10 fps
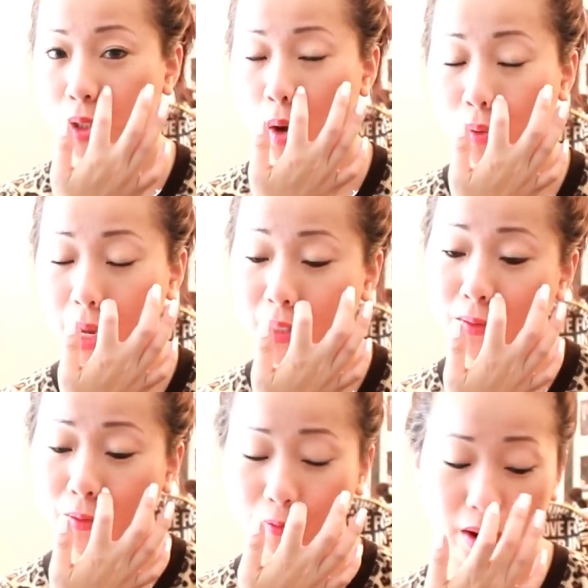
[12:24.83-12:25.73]
So
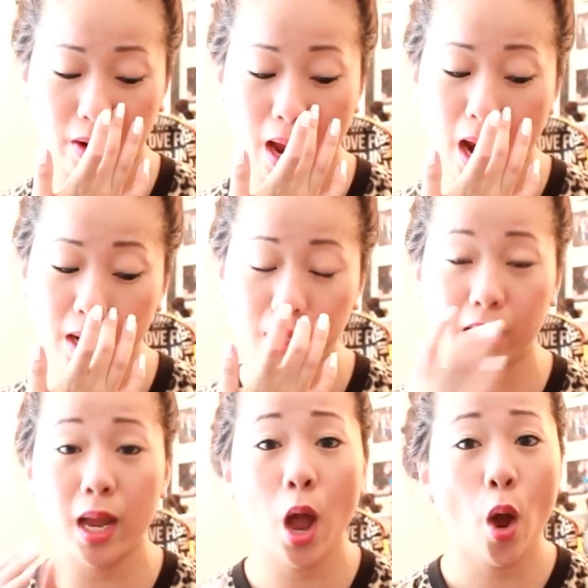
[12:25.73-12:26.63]
that's very
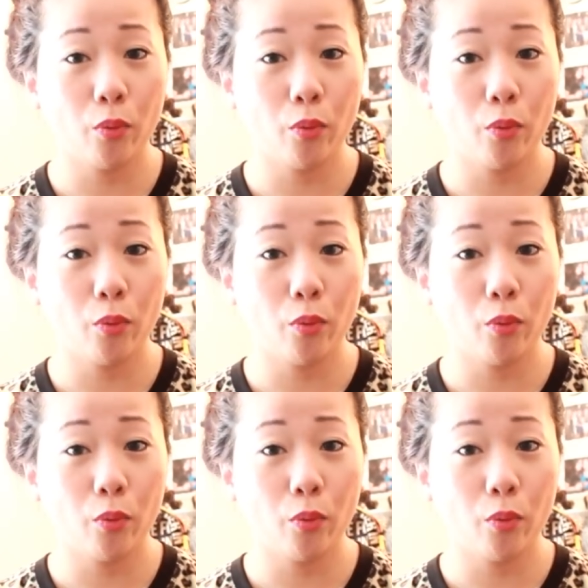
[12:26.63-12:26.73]
highly